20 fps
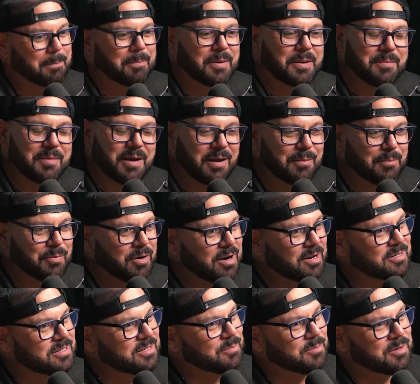But man,
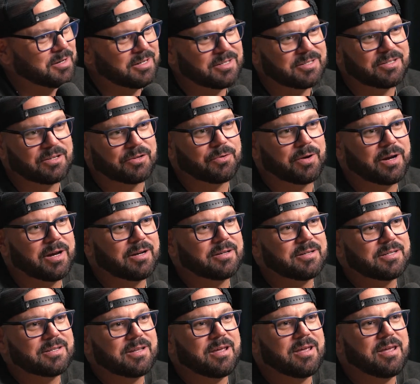proximity is the
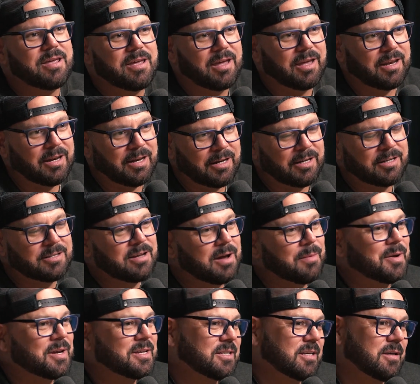greatest. And
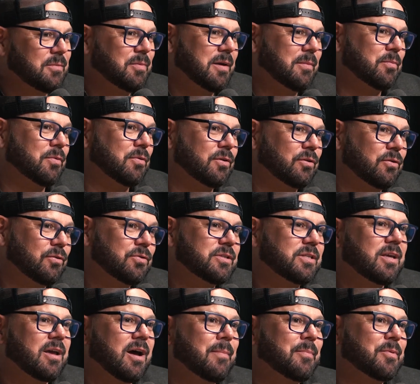anytime I see people
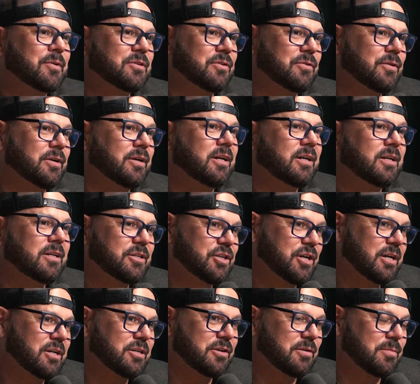lose the opportunity to
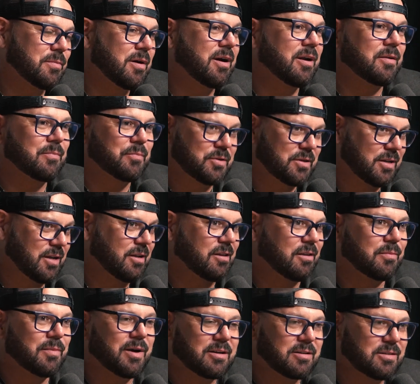change their mind, in
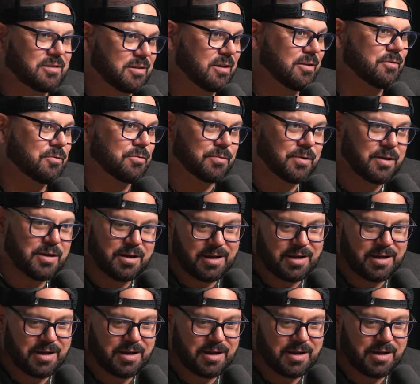particular about a son who